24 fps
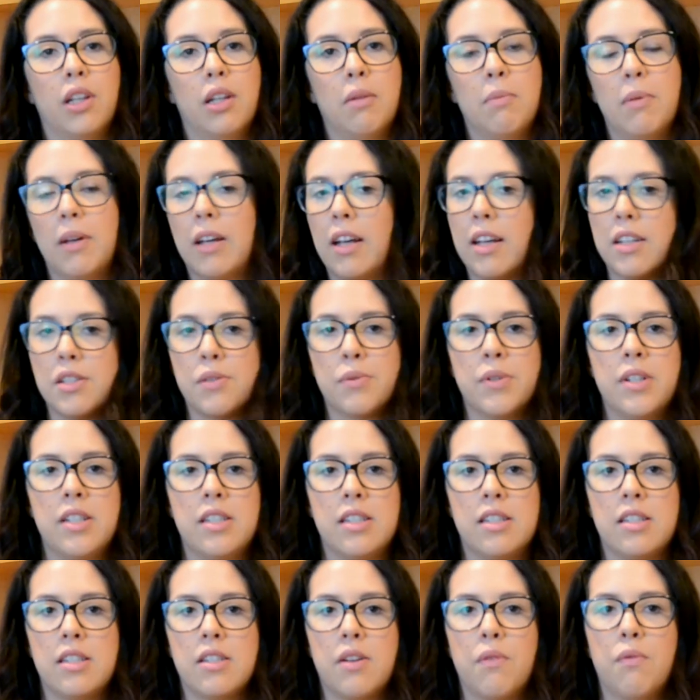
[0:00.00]
the biggest
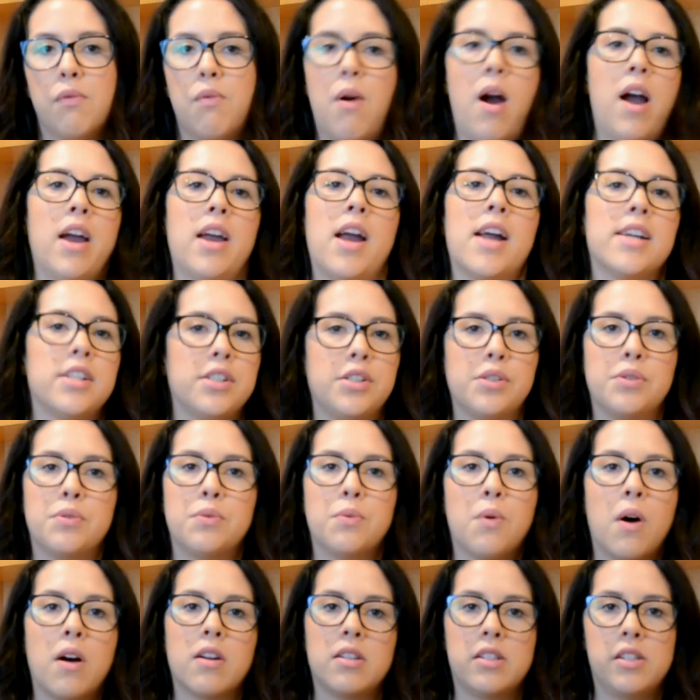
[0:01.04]
reasons of why I do
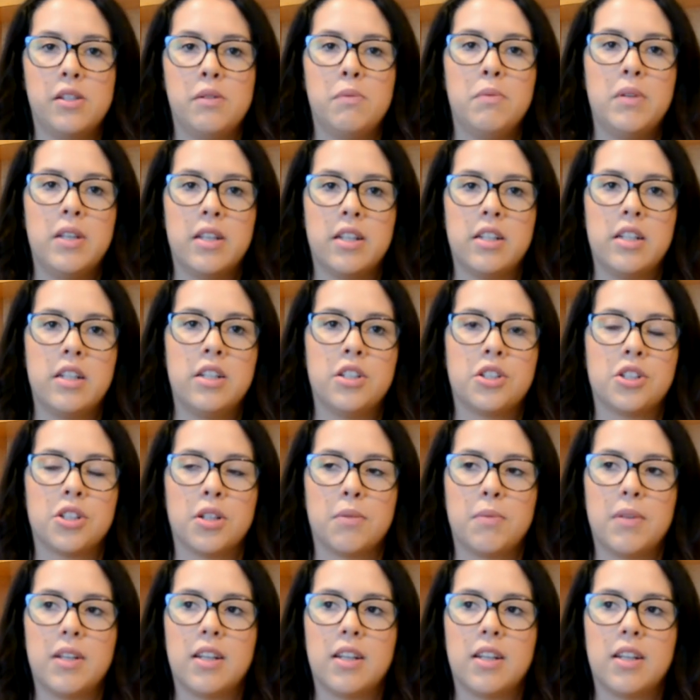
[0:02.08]
want to be a teacher,